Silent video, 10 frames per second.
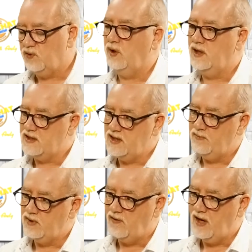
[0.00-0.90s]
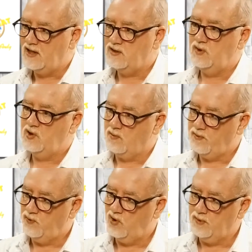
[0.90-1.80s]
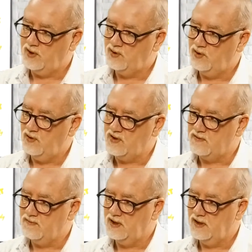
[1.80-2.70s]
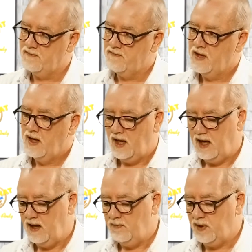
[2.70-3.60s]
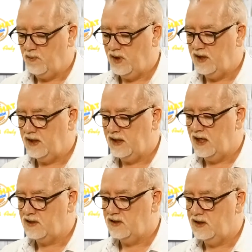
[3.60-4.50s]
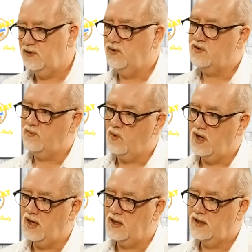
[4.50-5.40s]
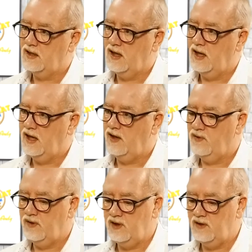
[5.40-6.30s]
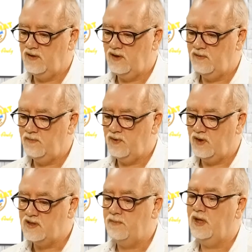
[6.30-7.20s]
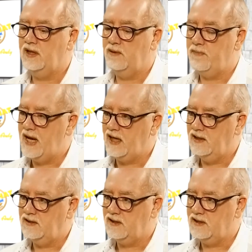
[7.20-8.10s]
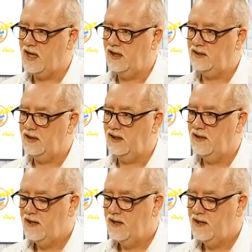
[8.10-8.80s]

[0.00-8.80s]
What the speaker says: going in the same direction. We talked before about tourism, yeah? But where they can actually do some work, they're assimilated back into society.